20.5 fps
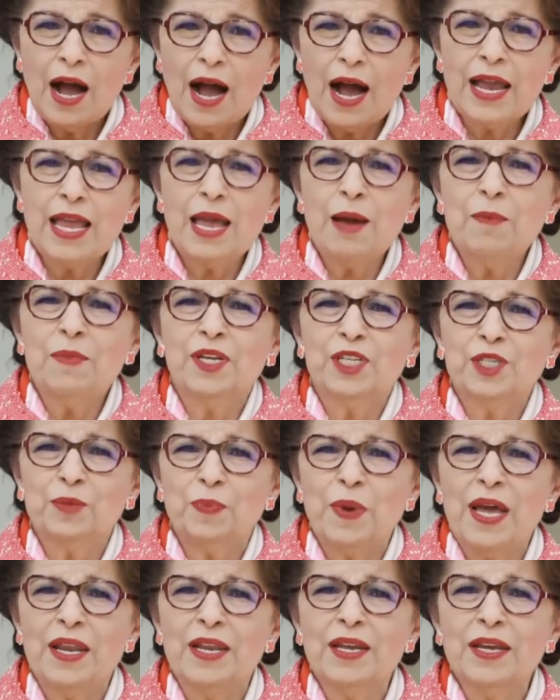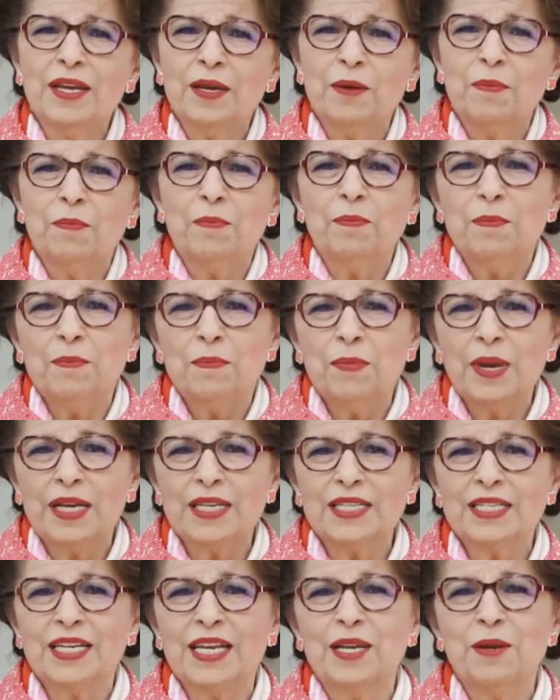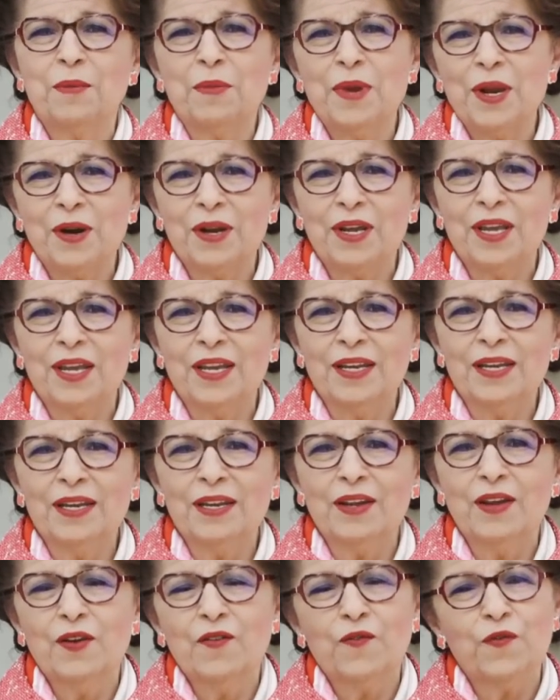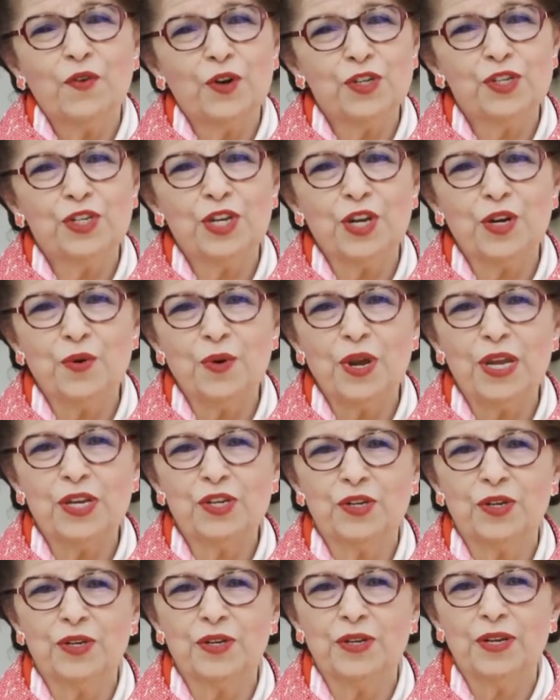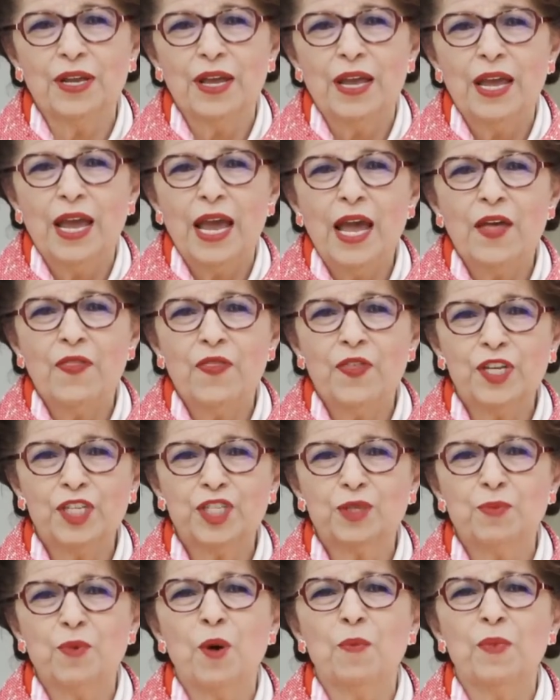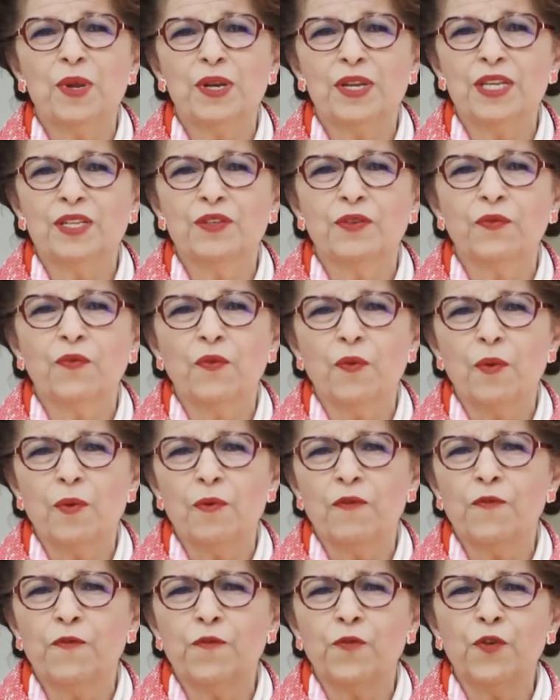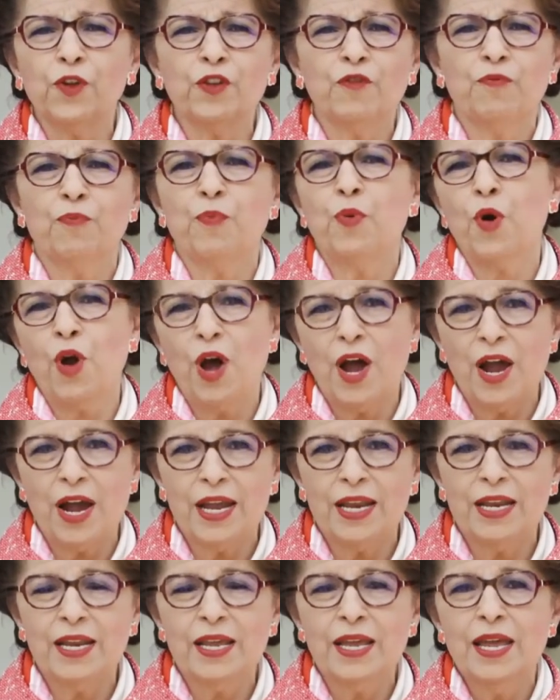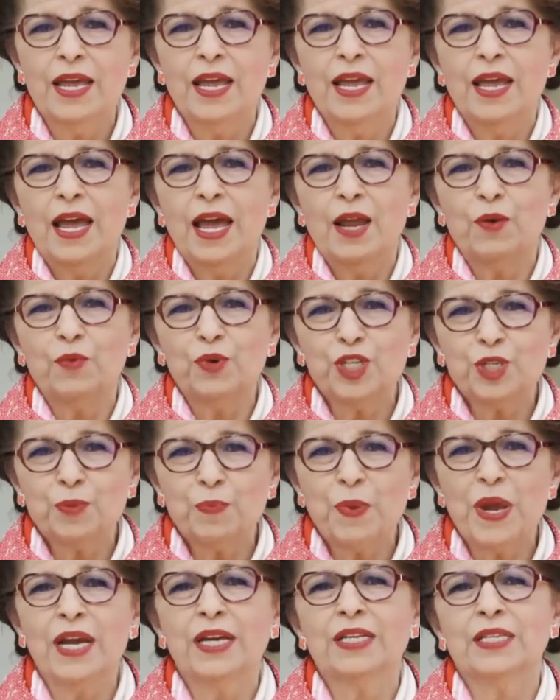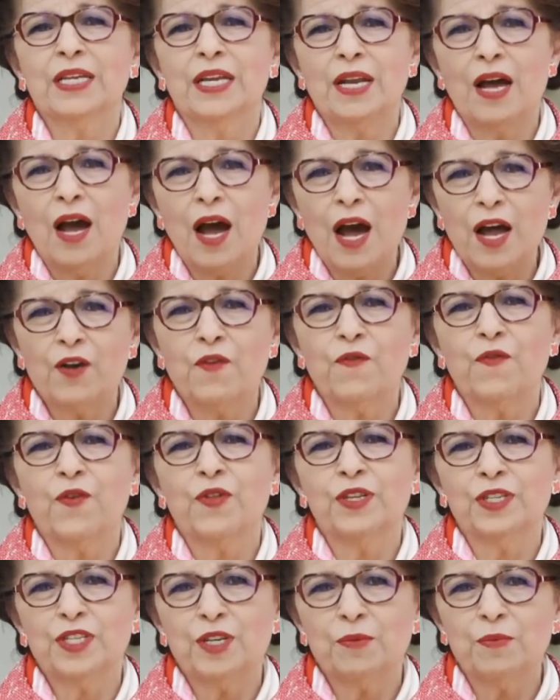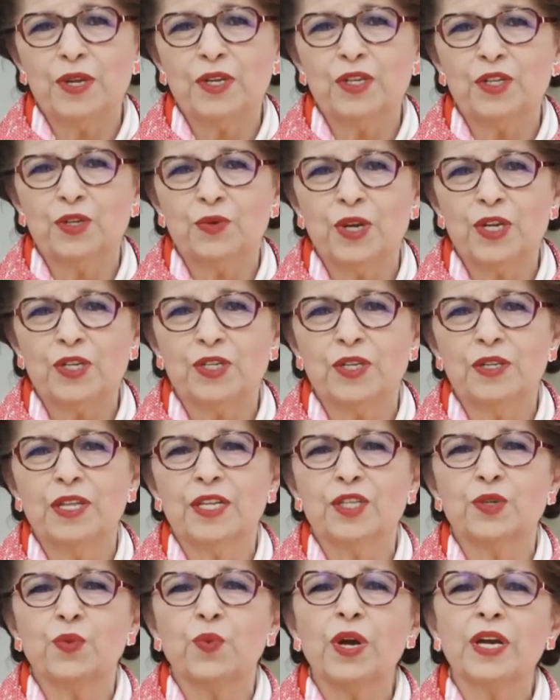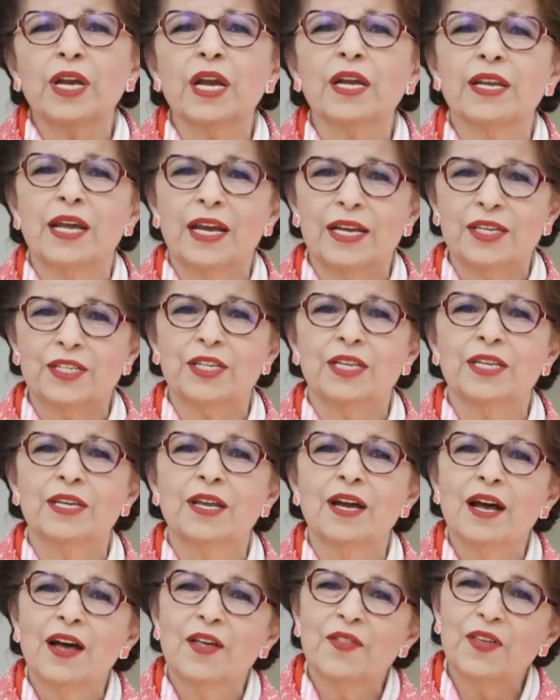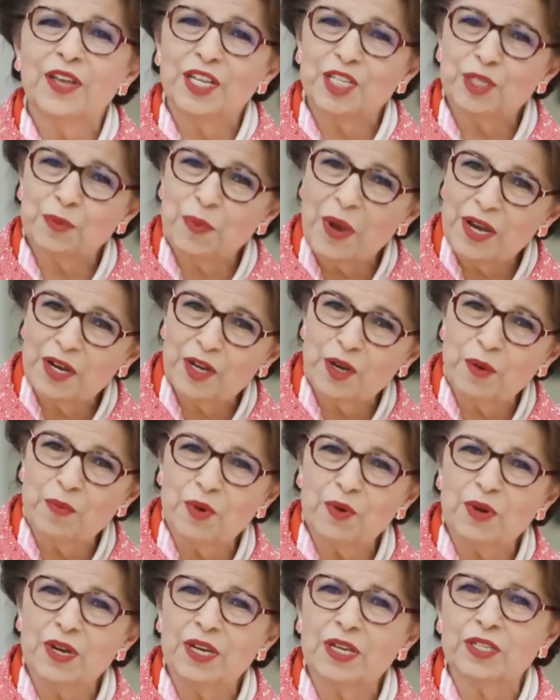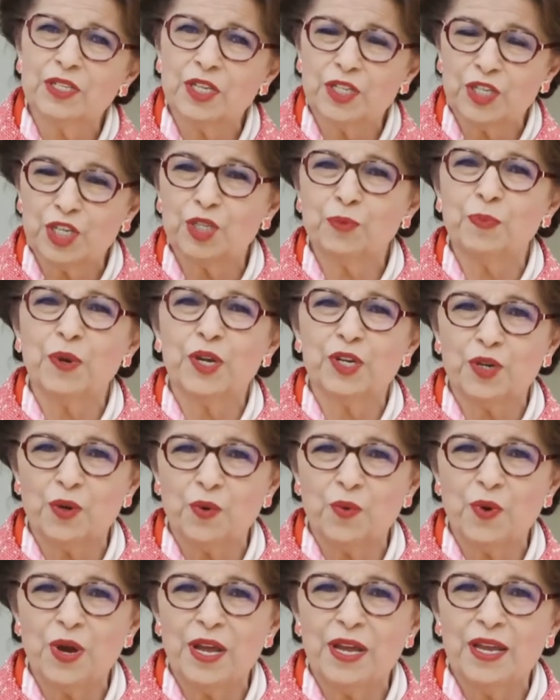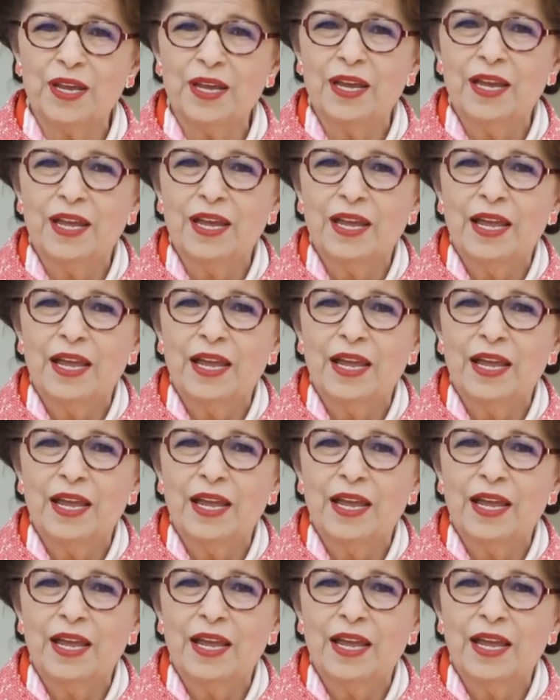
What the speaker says: I am Hispanic, Mexican American, first generation, and this moment is full of pride and respect and honor for this administration that's recognizing the Hispanic community in such a special way.